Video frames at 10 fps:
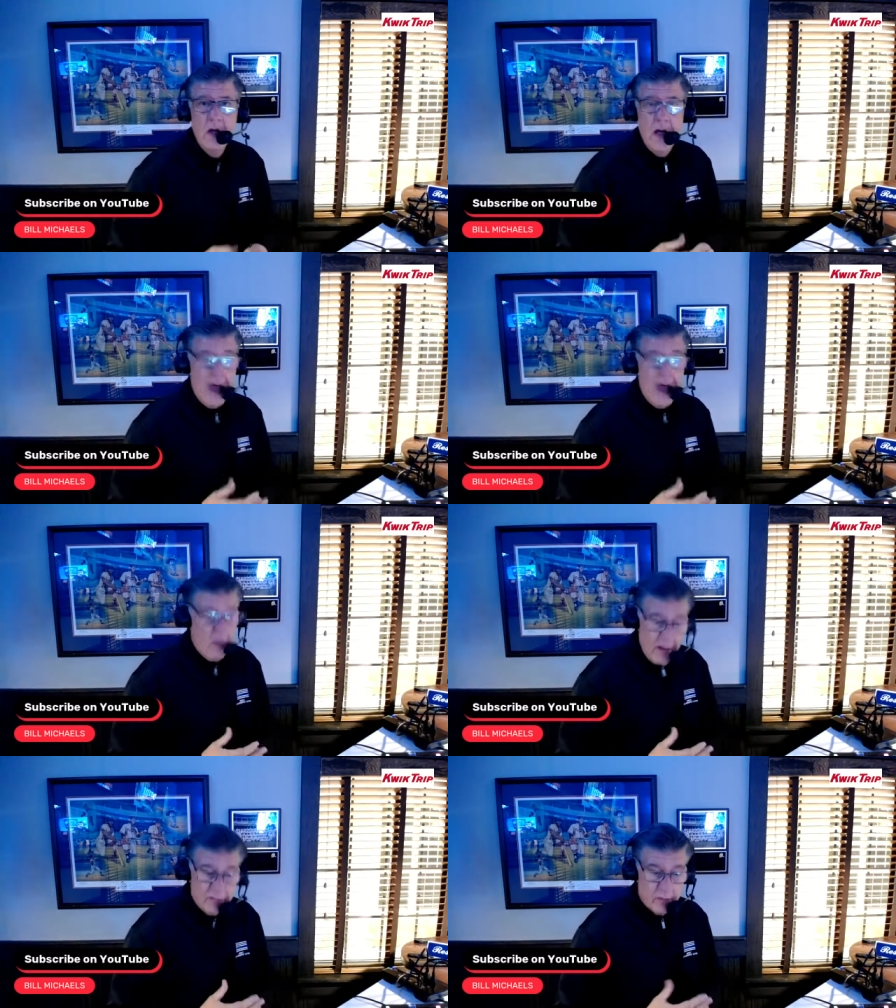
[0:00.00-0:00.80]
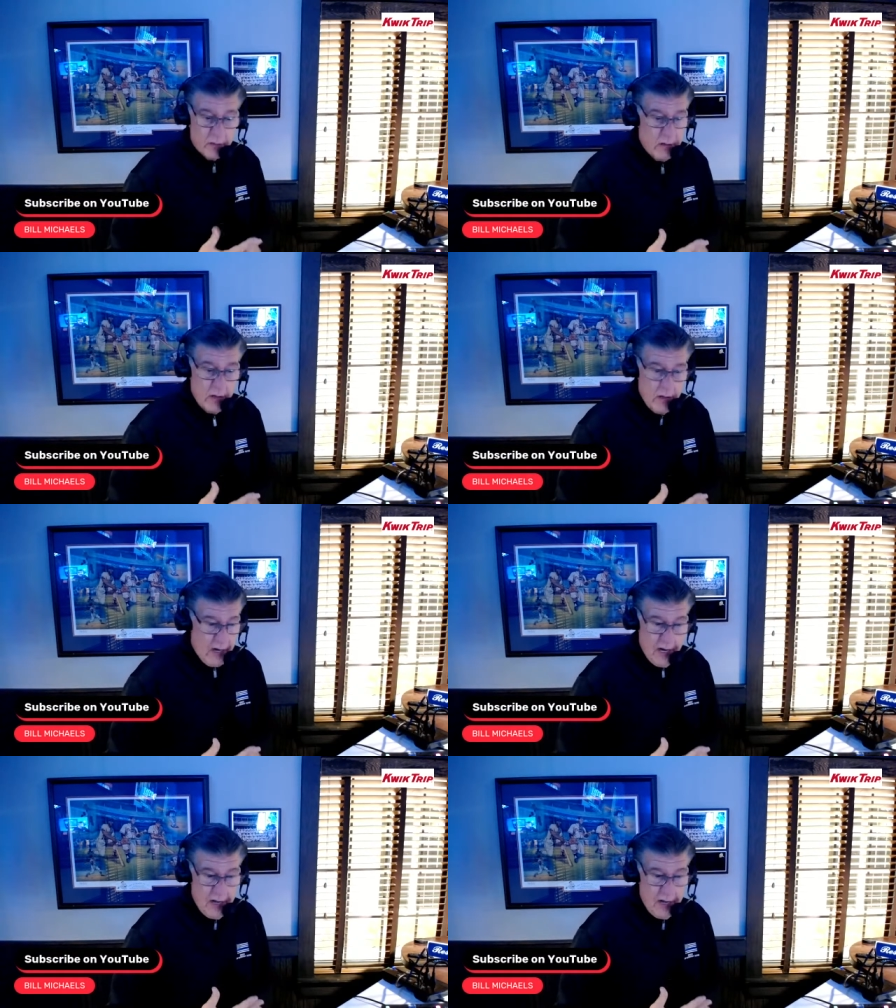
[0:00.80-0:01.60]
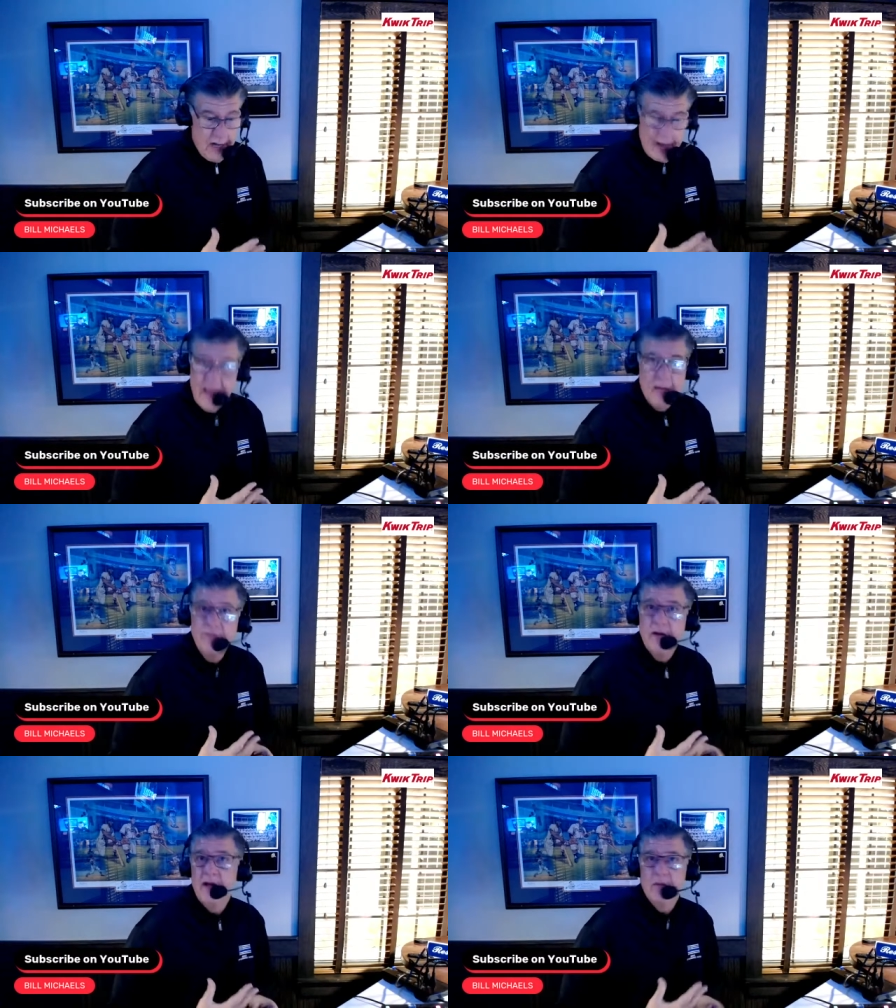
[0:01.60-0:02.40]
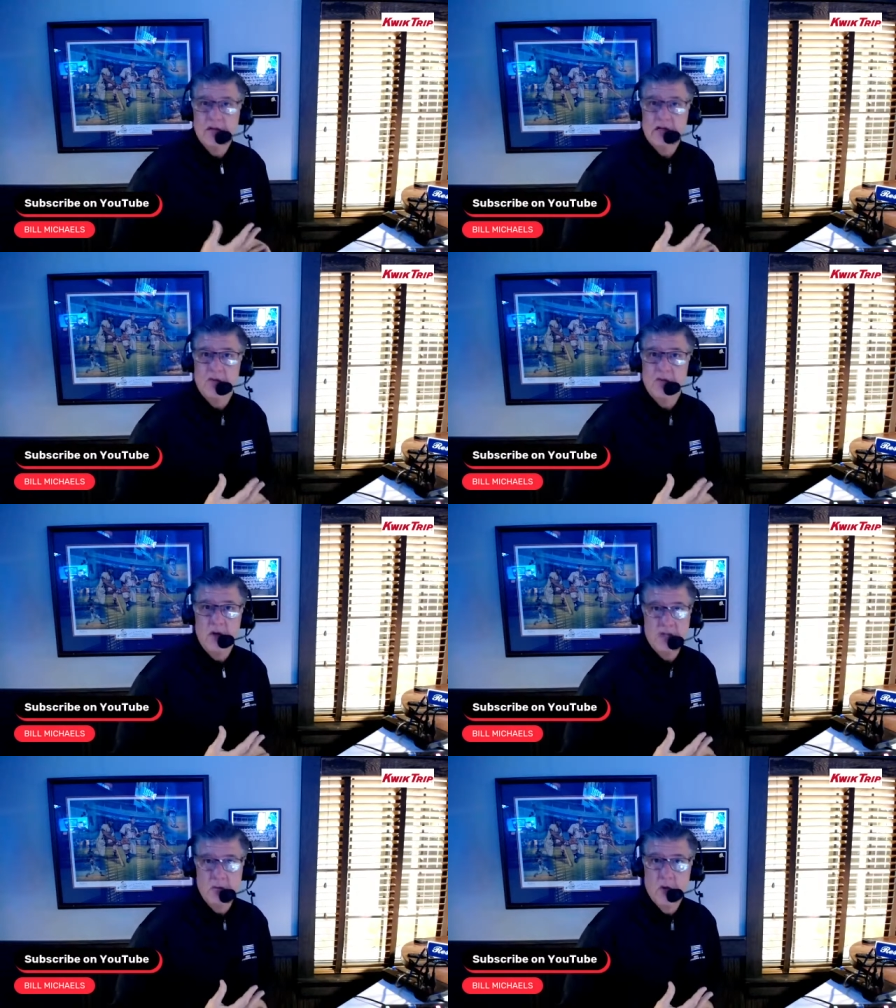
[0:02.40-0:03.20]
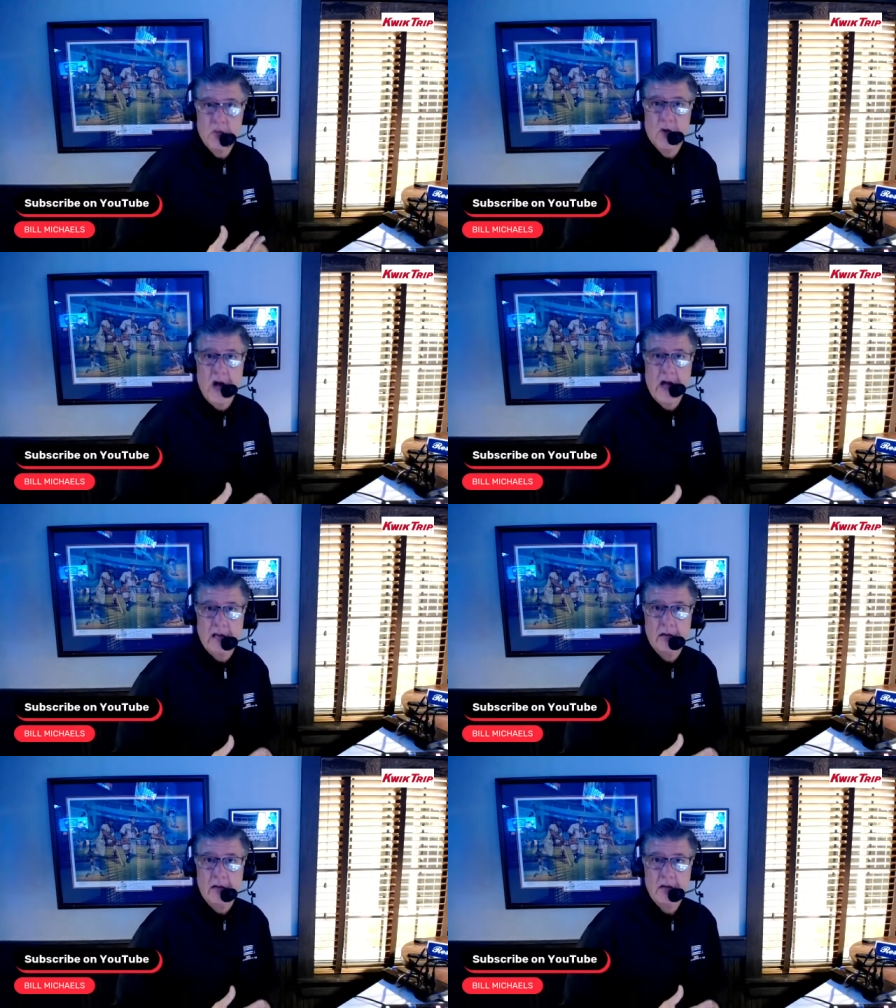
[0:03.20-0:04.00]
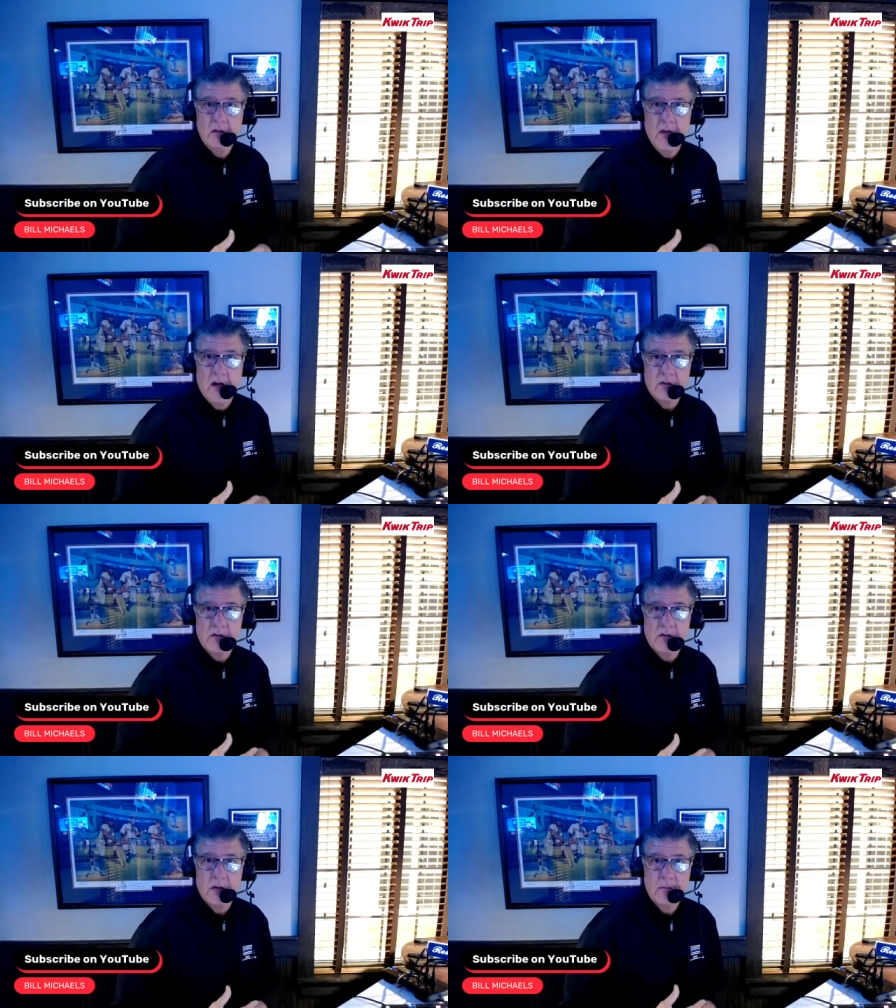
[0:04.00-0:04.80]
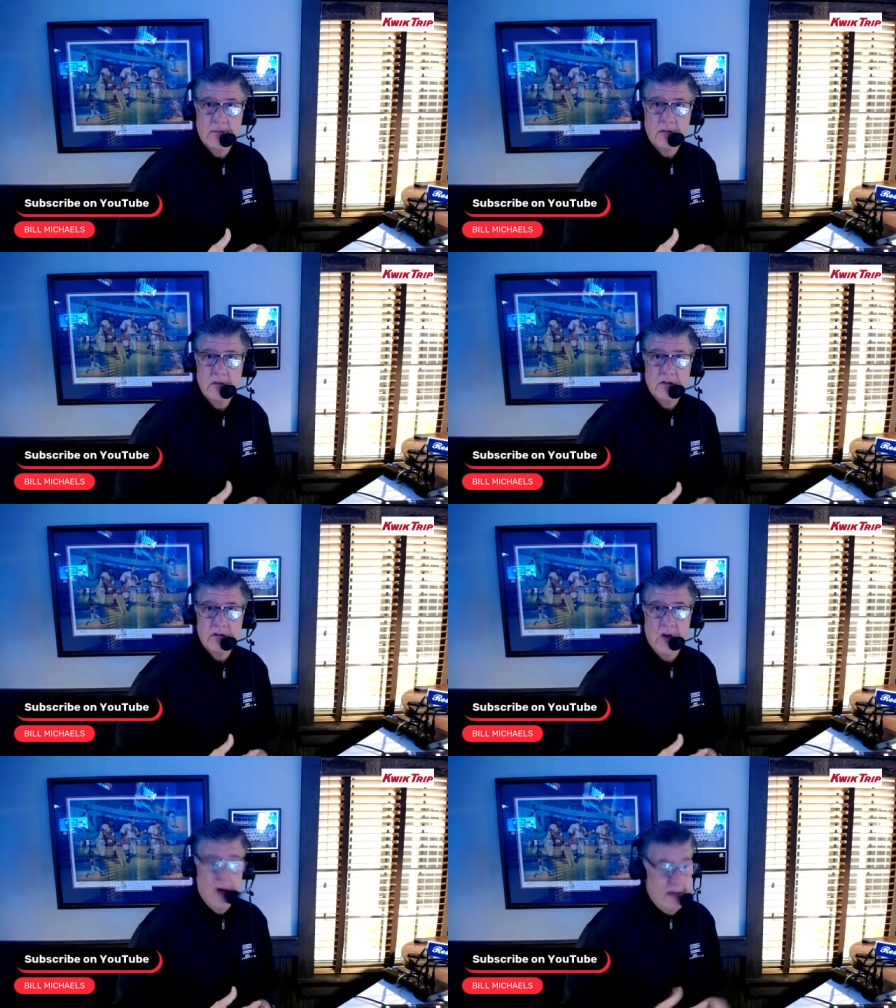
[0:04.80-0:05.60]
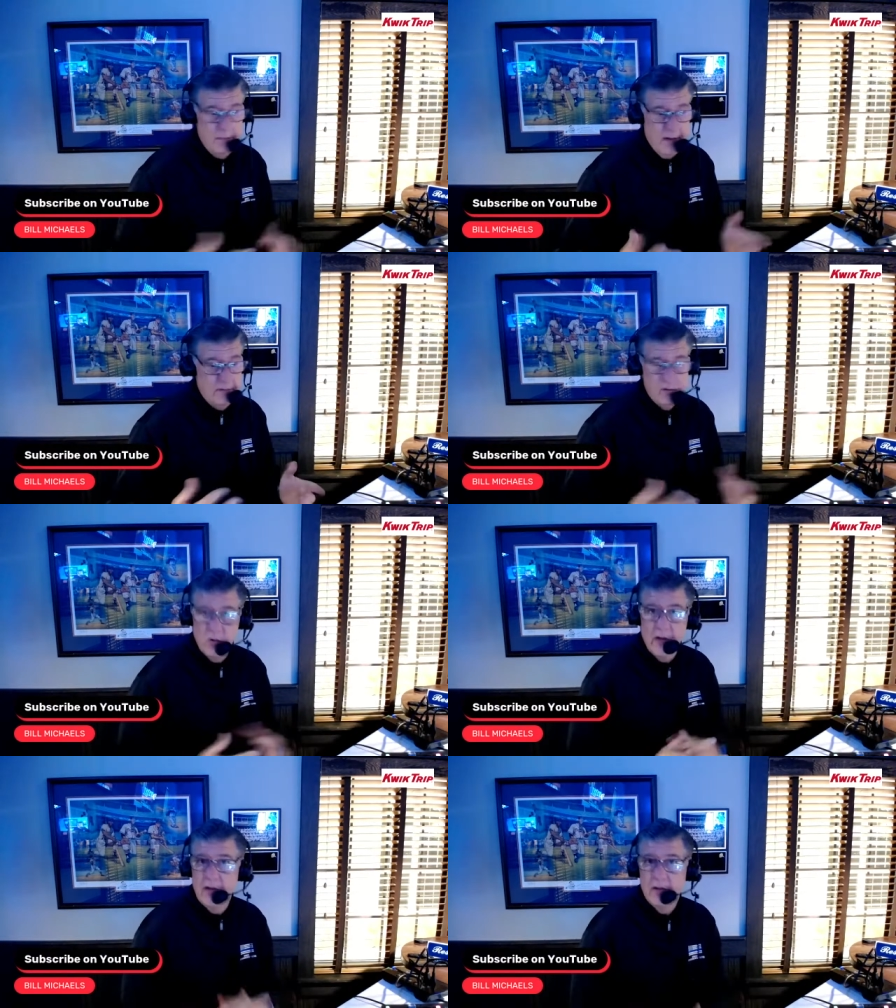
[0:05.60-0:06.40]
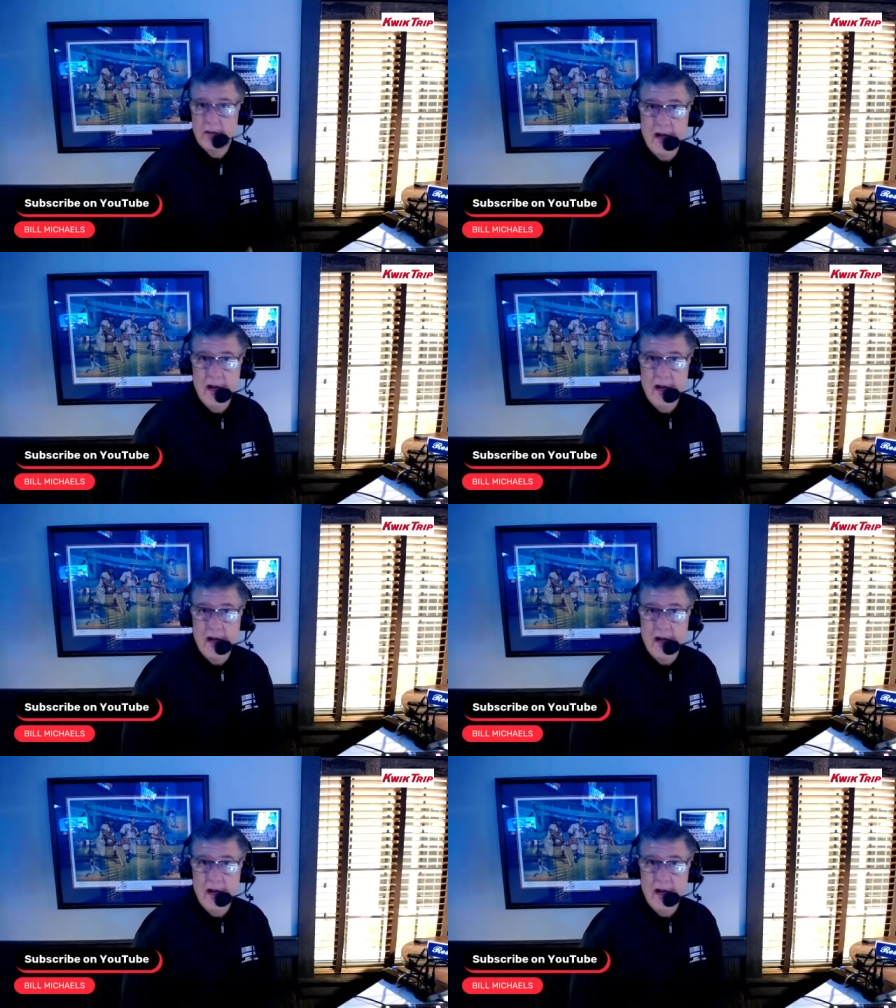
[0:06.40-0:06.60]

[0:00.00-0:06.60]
However, I am finding myself watching more and more hockey, to be honest with you. So I'm enjoying it.